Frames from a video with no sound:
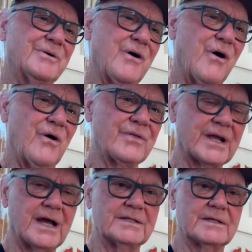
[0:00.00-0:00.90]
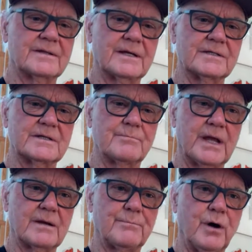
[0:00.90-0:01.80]
all the kinds of things that
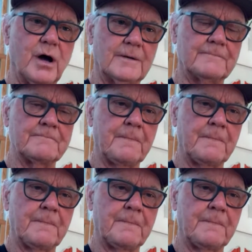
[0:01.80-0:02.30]
make a pot